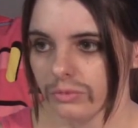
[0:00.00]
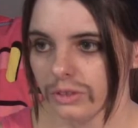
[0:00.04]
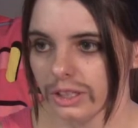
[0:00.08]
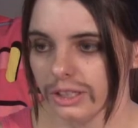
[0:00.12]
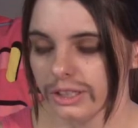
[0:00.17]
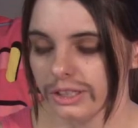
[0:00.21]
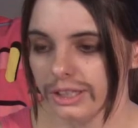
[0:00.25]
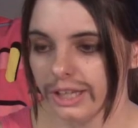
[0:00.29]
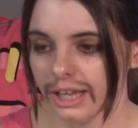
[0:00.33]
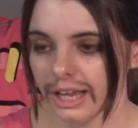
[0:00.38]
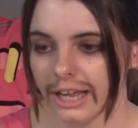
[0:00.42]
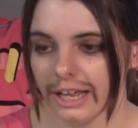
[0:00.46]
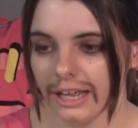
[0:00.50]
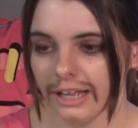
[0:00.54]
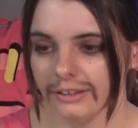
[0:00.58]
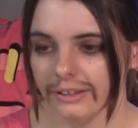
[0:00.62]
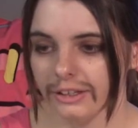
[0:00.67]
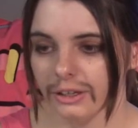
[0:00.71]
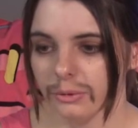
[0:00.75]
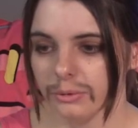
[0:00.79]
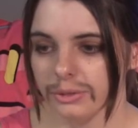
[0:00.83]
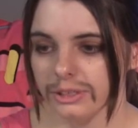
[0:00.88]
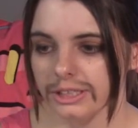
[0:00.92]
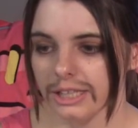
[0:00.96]
yeah,
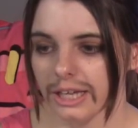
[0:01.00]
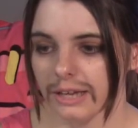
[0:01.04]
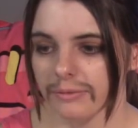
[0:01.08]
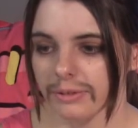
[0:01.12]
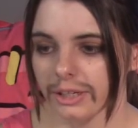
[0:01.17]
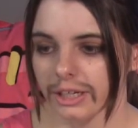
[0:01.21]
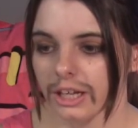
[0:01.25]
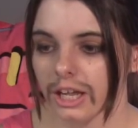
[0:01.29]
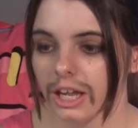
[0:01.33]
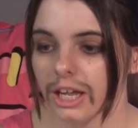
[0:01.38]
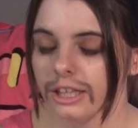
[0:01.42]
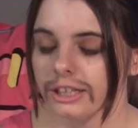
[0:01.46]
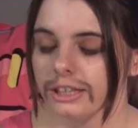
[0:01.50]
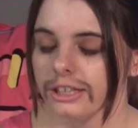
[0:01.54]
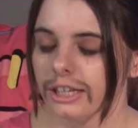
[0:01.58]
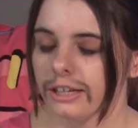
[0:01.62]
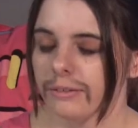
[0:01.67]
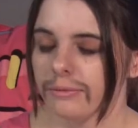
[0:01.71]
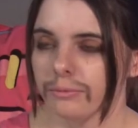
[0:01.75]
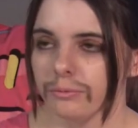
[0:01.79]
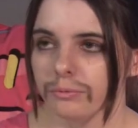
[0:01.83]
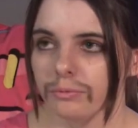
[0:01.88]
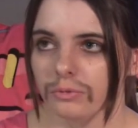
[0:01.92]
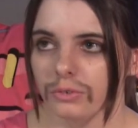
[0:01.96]
they always have like, they
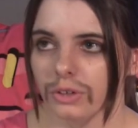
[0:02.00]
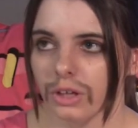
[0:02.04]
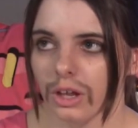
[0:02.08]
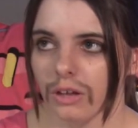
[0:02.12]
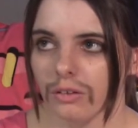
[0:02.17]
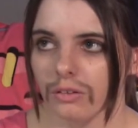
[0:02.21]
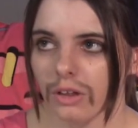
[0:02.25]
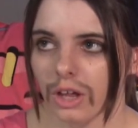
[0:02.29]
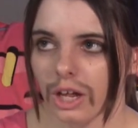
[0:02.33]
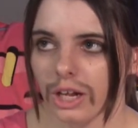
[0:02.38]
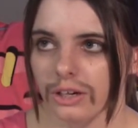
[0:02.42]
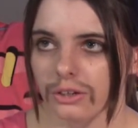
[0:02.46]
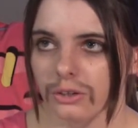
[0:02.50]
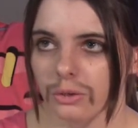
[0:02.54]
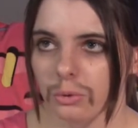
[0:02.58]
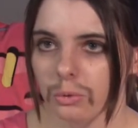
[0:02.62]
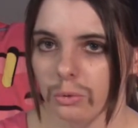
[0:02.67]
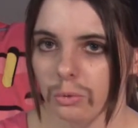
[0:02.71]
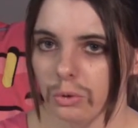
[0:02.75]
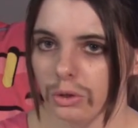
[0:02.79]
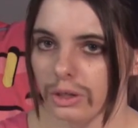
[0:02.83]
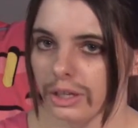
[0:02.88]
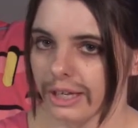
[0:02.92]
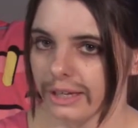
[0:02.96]
have a lot of
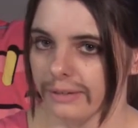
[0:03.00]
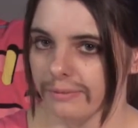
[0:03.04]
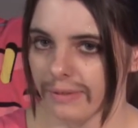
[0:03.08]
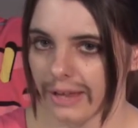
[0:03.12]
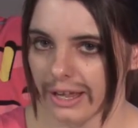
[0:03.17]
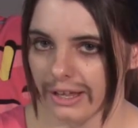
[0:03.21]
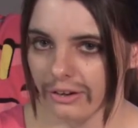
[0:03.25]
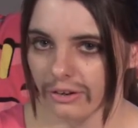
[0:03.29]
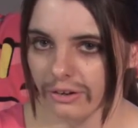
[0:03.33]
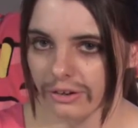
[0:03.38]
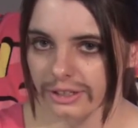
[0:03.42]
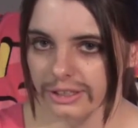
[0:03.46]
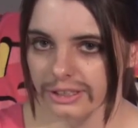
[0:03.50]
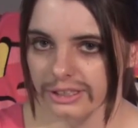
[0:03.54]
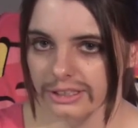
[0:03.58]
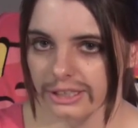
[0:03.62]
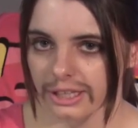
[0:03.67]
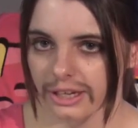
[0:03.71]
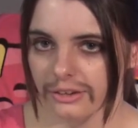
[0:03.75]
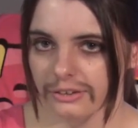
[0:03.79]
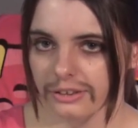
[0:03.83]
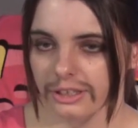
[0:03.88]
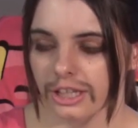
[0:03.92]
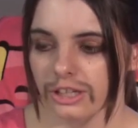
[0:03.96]
cool like fan artists
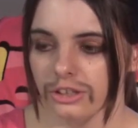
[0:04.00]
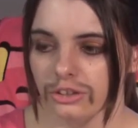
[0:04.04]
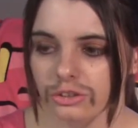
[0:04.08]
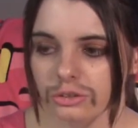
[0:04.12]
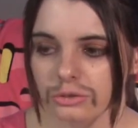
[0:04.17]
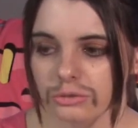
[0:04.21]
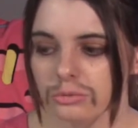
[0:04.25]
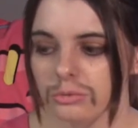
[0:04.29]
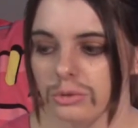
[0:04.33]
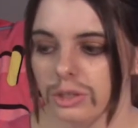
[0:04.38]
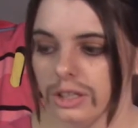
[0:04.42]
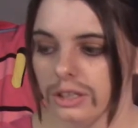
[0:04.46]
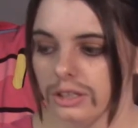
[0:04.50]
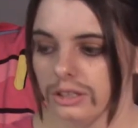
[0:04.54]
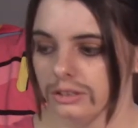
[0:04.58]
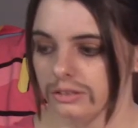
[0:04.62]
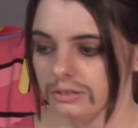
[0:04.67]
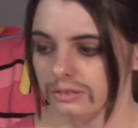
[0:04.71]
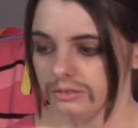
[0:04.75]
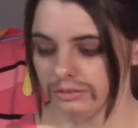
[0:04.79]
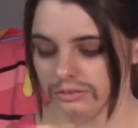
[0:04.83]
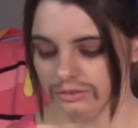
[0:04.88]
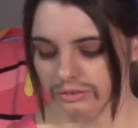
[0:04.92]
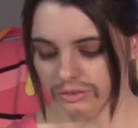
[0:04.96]
there, and they do
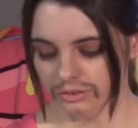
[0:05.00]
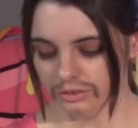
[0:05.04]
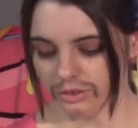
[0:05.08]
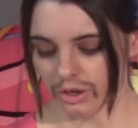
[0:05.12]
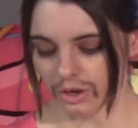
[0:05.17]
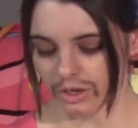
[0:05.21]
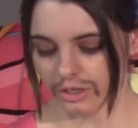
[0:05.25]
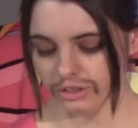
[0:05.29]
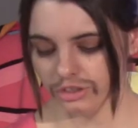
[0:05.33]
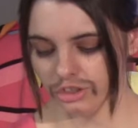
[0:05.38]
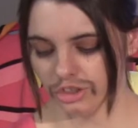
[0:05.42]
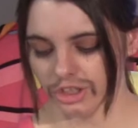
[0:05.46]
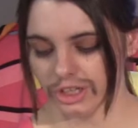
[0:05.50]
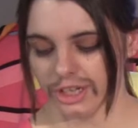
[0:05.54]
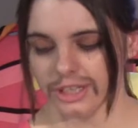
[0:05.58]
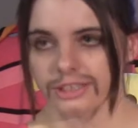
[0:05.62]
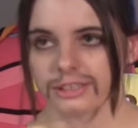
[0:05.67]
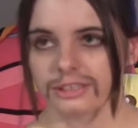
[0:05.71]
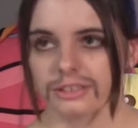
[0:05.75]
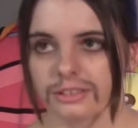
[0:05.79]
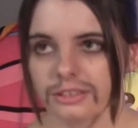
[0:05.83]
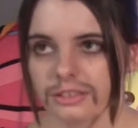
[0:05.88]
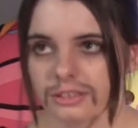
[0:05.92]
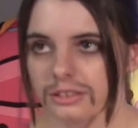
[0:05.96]
not
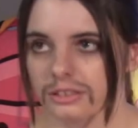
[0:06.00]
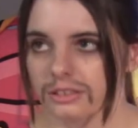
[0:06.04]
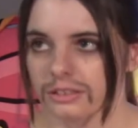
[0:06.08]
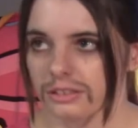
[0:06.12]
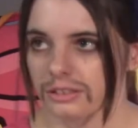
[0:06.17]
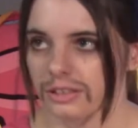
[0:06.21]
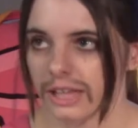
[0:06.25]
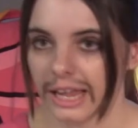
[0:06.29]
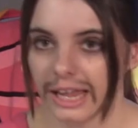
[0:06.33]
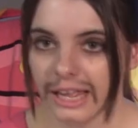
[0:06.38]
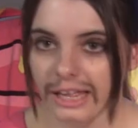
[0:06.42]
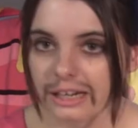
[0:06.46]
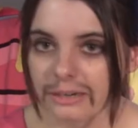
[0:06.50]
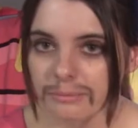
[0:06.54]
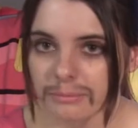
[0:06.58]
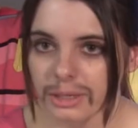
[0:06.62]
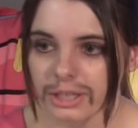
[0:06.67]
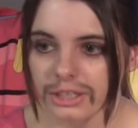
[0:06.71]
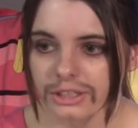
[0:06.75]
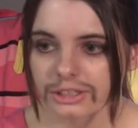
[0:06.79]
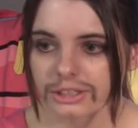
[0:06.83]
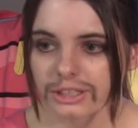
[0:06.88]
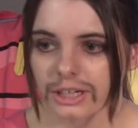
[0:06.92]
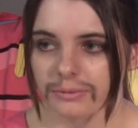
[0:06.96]
just
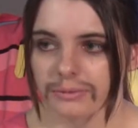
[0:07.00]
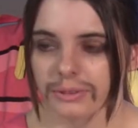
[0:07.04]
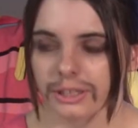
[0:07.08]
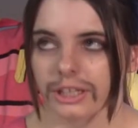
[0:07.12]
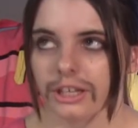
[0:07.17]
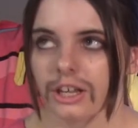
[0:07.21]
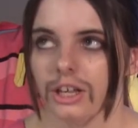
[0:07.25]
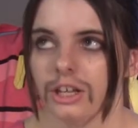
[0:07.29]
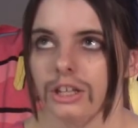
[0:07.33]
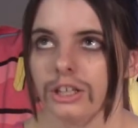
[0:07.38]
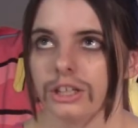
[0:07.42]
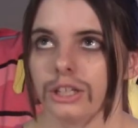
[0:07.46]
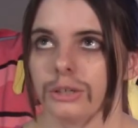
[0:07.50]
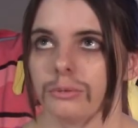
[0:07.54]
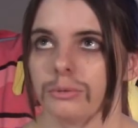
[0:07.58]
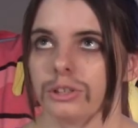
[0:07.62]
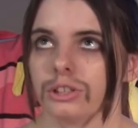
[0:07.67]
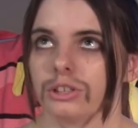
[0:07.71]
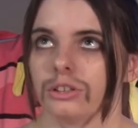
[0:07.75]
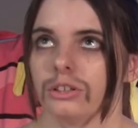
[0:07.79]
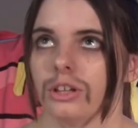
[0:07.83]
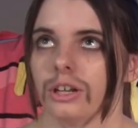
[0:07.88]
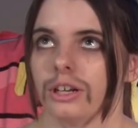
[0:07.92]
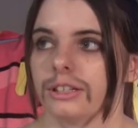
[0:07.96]
anime stuff. Like there was
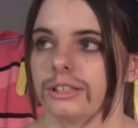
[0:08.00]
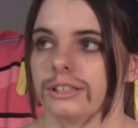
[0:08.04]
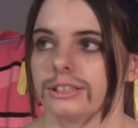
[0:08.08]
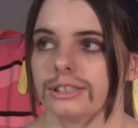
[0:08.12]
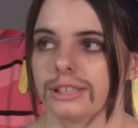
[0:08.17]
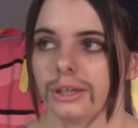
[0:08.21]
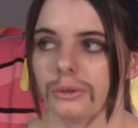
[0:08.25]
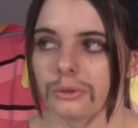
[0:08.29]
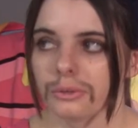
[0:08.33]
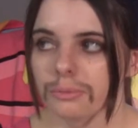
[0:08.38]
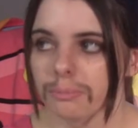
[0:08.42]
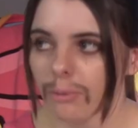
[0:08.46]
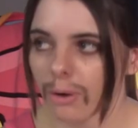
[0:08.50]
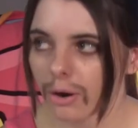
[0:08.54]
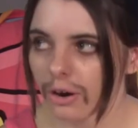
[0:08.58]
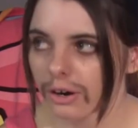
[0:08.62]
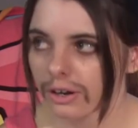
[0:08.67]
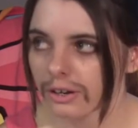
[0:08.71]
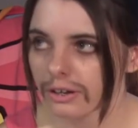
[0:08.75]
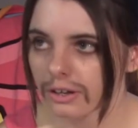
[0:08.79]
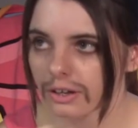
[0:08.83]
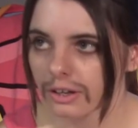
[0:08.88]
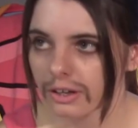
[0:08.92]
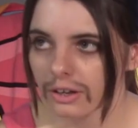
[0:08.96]
a lot of South
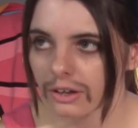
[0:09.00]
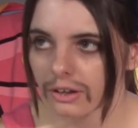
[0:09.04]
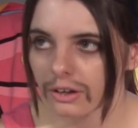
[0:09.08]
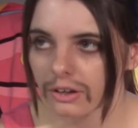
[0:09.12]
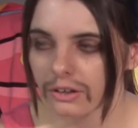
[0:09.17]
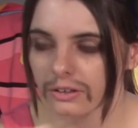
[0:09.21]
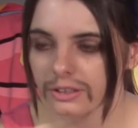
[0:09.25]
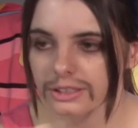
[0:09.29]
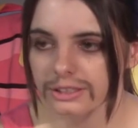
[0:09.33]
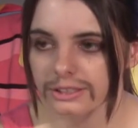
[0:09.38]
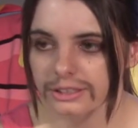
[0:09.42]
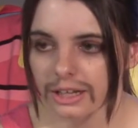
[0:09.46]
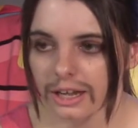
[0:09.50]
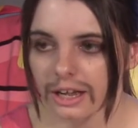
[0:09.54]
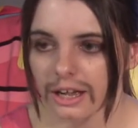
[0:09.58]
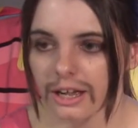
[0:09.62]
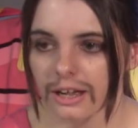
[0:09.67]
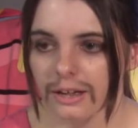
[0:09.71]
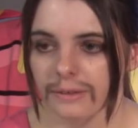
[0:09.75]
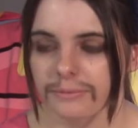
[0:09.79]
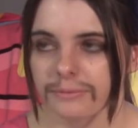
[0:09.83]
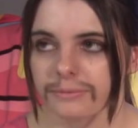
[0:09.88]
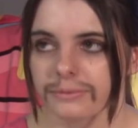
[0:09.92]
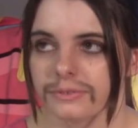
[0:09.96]
Park
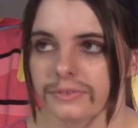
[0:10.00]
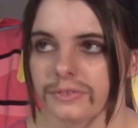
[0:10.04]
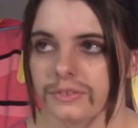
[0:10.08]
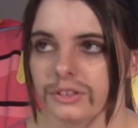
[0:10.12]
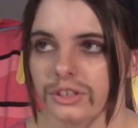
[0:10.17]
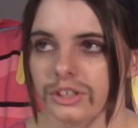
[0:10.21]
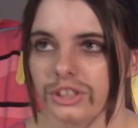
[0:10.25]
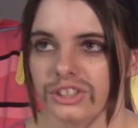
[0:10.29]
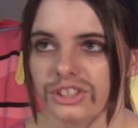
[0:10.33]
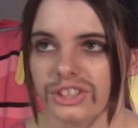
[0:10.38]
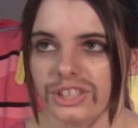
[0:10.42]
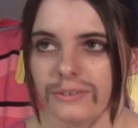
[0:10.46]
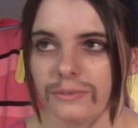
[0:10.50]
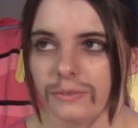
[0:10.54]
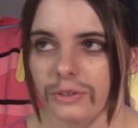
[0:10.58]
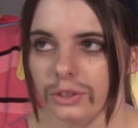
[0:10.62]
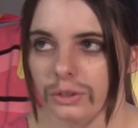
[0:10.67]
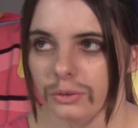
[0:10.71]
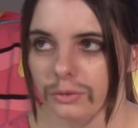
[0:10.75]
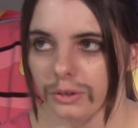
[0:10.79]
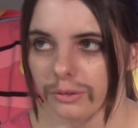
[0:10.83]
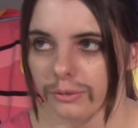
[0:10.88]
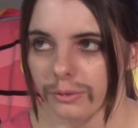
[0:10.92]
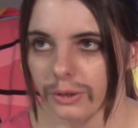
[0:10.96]
stuff, Steven
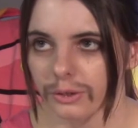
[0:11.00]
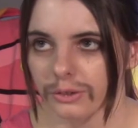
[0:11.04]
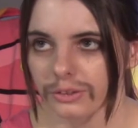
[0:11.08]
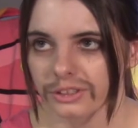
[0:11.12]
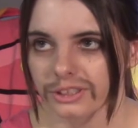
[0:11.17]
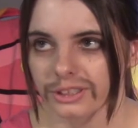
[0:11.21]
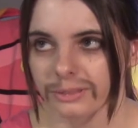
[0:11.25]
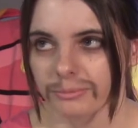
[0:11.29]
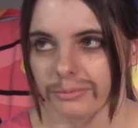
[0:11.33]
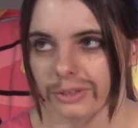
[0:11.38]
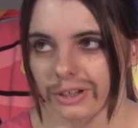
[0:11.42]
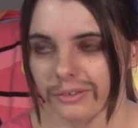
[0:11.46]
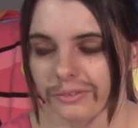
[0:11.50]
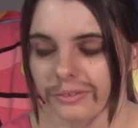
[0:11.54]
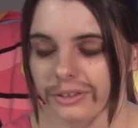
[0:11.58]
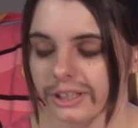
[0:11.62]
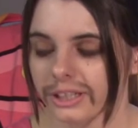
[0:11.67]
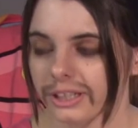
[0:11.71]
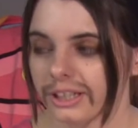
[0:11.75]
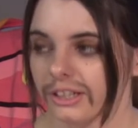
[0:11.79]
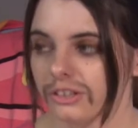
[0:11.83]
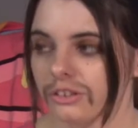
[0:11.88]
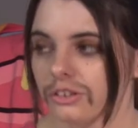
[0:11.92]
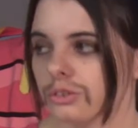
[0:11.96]
Universe, I'm not
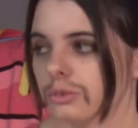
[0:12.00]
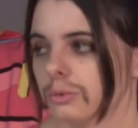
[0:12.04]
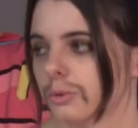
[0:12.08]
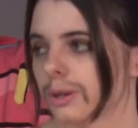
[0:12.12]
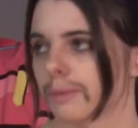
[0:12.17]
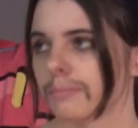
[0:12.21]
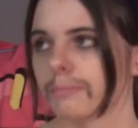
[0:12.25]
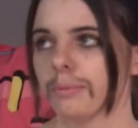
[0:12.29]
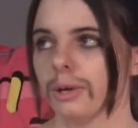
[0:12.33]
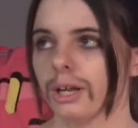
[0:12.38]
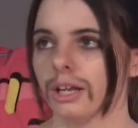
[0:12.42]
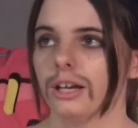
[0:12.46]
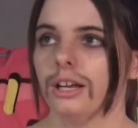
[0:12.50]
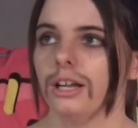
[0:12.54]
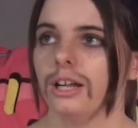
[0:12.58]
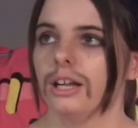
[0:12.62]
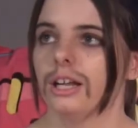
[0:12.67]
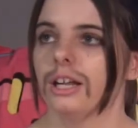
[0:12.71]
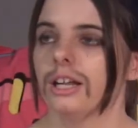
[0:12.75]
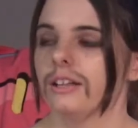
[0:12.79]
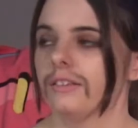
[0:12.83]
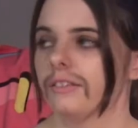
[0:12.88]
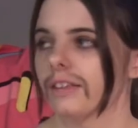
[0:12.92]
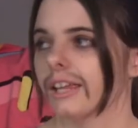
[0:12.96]
really into it, but
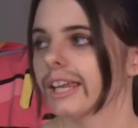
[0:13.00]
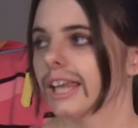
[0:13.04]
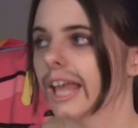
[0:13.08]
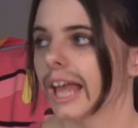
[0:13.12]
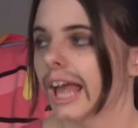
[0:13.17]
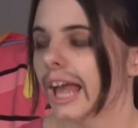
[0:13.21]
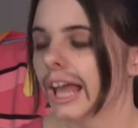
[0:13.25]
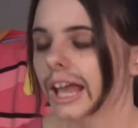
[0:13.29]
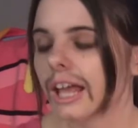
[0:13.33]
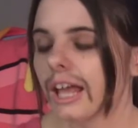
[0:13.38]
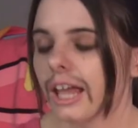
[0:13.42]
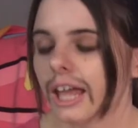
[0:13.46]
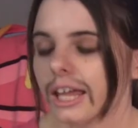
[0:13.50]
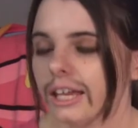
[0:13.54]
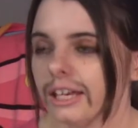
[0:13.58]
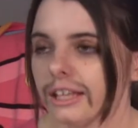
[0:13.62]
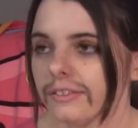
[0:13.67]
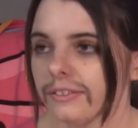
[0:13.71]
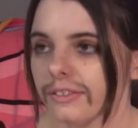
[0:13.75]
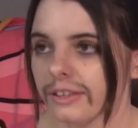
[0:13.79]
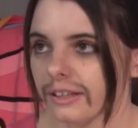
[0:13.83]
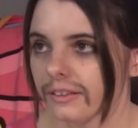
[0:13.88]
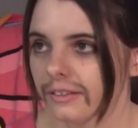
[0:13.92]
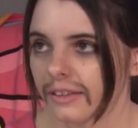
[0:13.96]
like
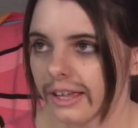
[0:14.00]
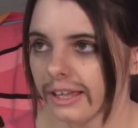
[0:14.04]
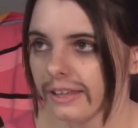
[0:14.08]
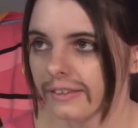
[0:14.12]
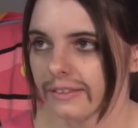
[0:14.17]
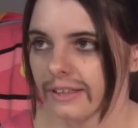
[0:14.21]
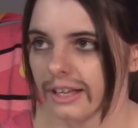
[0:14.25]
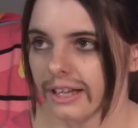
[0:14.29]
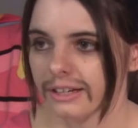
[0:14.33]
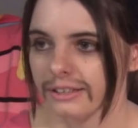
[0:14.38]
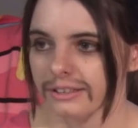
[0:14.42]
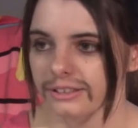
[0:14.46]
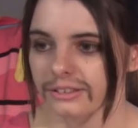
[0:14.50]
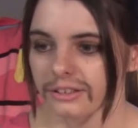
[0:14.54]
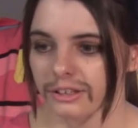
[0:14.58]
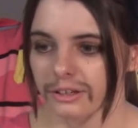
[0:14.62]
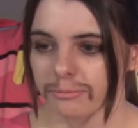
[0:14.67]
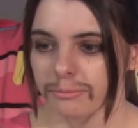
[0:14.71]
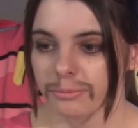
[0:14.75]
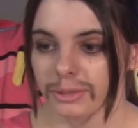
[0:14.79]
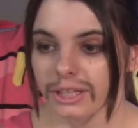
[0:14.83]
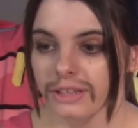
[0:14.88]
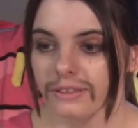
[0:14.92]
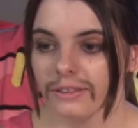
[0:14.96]
anything like that is
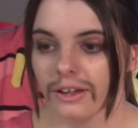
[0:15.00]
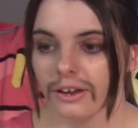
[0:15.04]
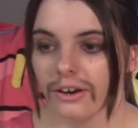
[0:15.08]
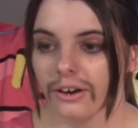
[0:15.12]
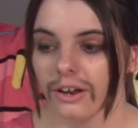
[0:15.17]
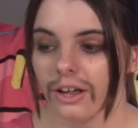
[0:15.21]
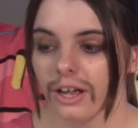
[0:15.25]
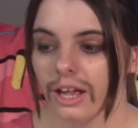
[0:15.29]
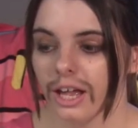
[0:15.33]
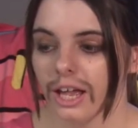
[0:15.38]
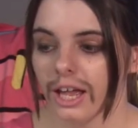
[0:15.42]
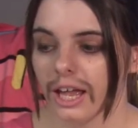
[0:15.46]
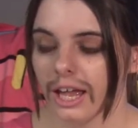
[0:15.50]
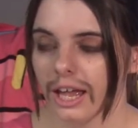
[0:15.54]
gonna be there.